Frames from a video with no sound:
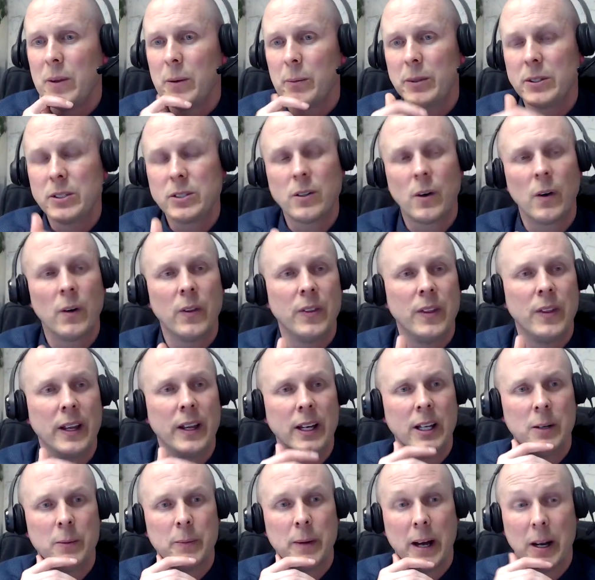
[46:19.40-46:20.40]
But start
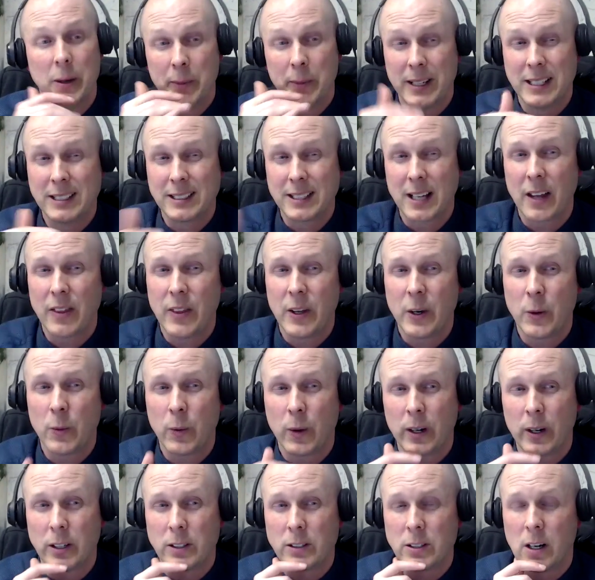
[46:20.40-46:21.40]
thinking about it, because I think
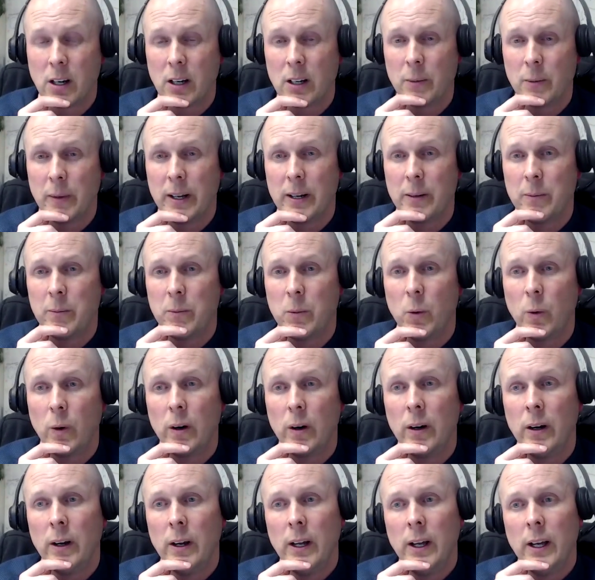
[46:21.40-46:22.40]
we're going to talk about it
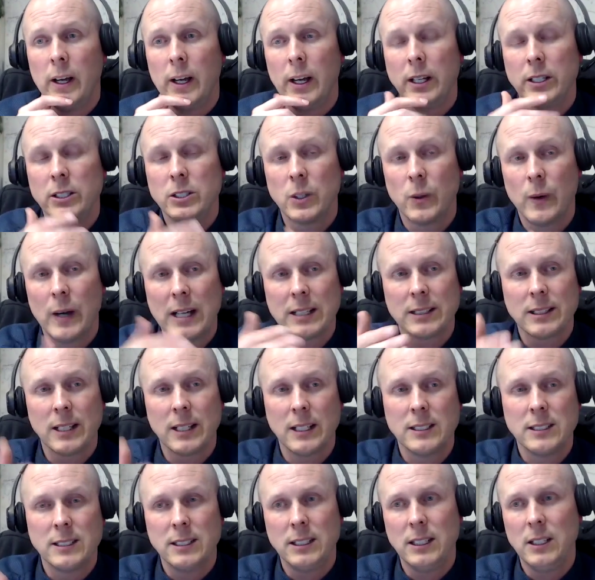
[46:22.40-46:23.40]
more. And so as
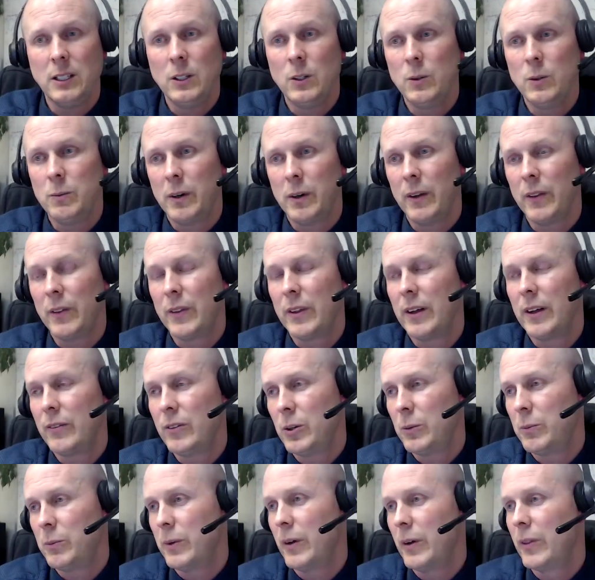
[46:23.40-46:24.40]
I see you month
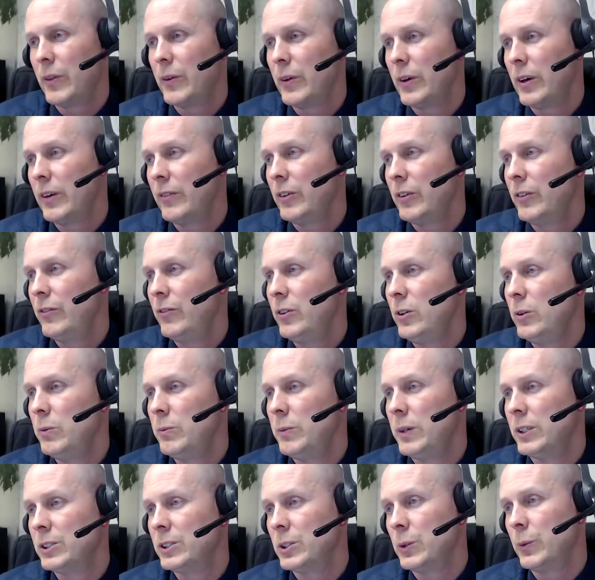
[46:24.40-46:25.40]
after month or every few
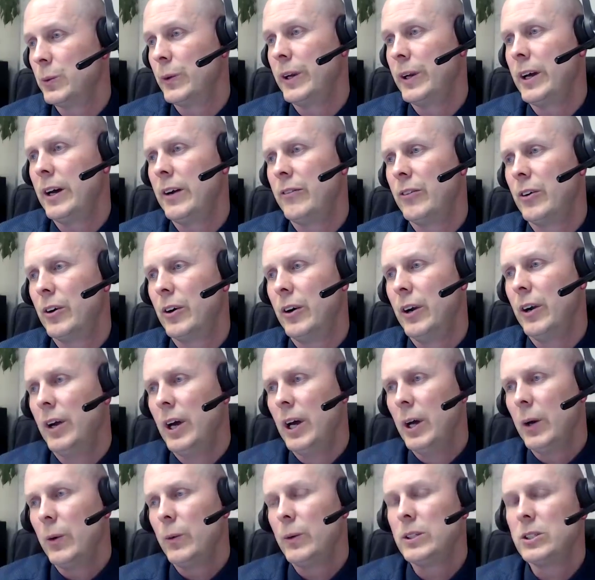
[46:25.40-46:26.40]
months or whatever,
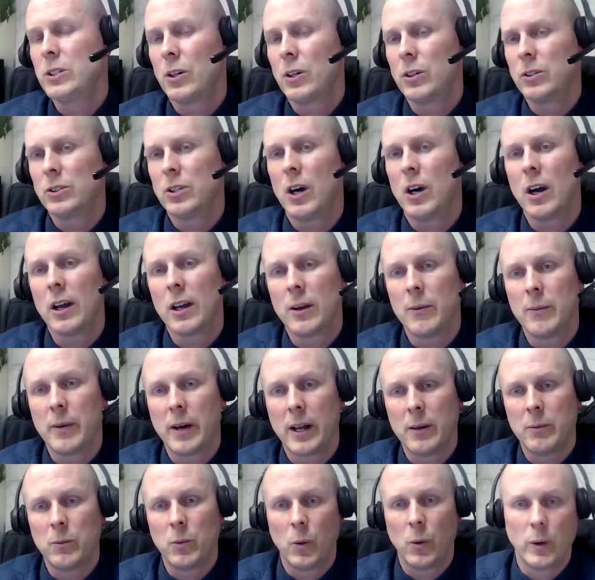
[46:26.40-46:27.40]
we start talking
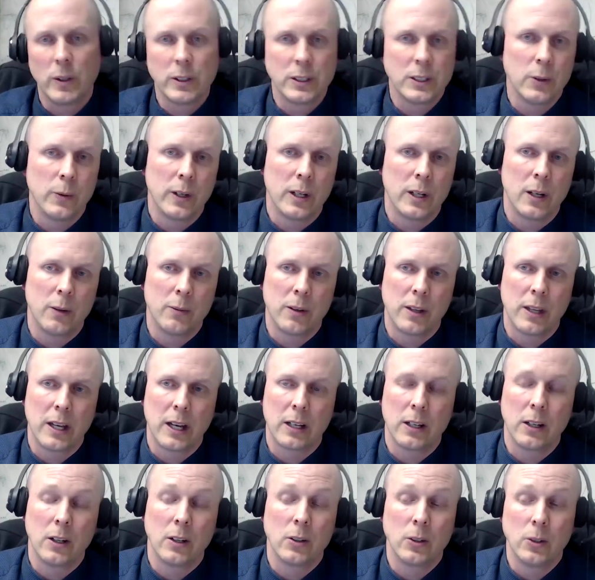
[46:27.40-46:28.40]
about it more until we come to
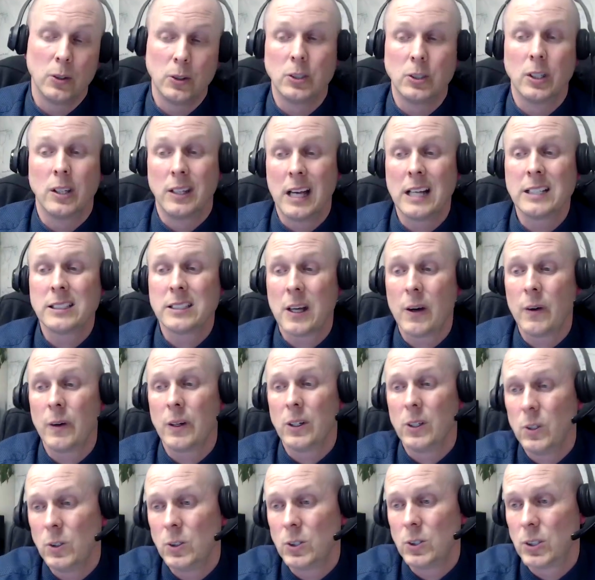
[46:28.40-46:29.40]
that conclusion. That's how it
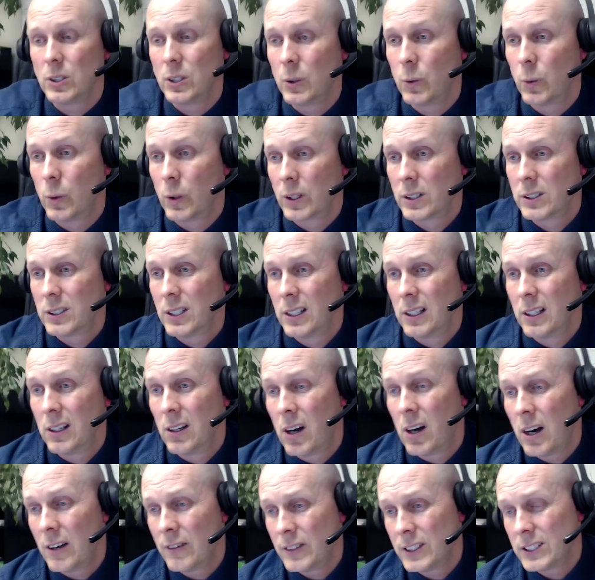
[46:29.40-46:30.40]
usually works in the
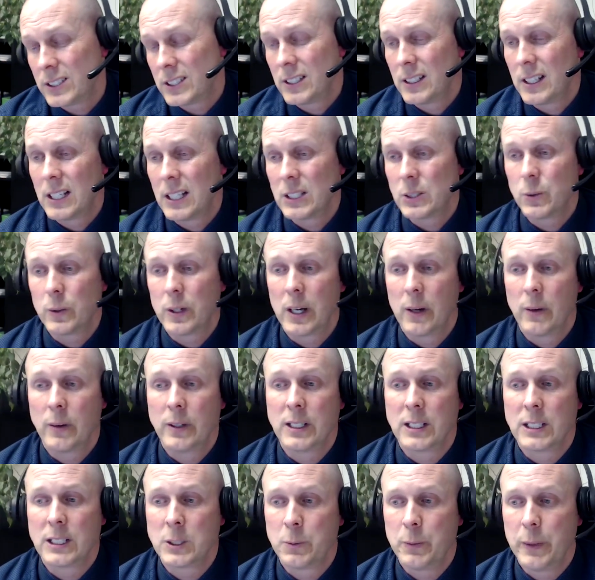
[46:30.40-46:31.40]
office, and that's what I would
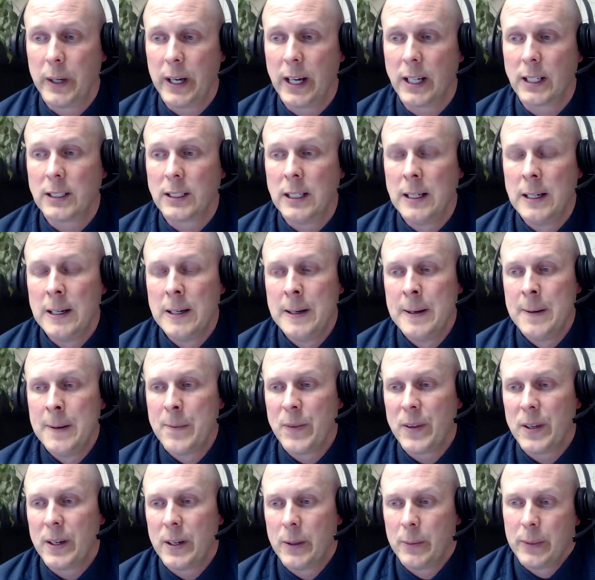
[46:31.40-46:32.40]
expect.
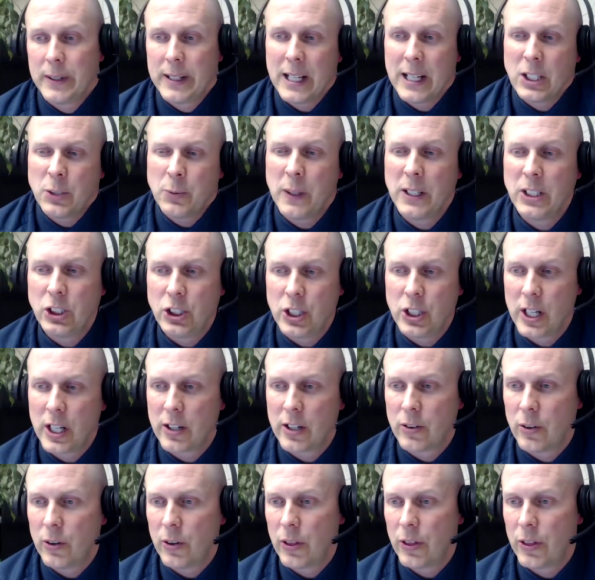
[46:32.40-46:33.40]
But that's my
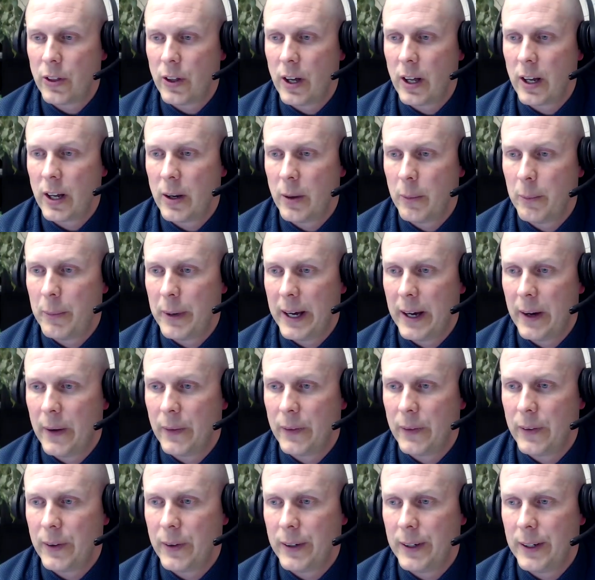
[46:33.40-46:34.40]
general thought
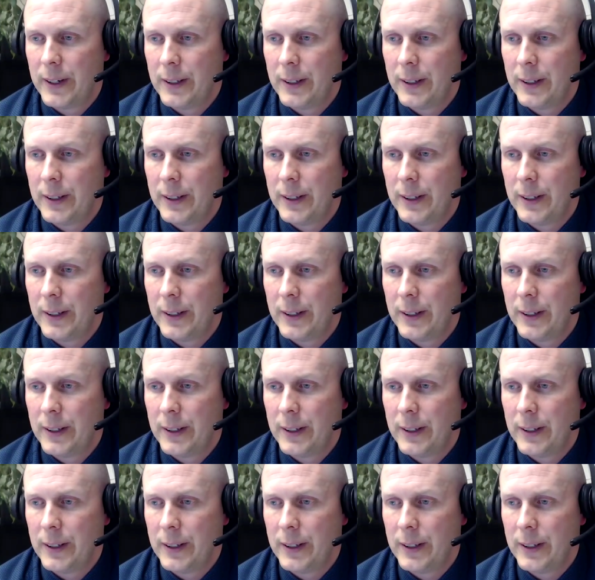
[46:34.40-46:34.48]
about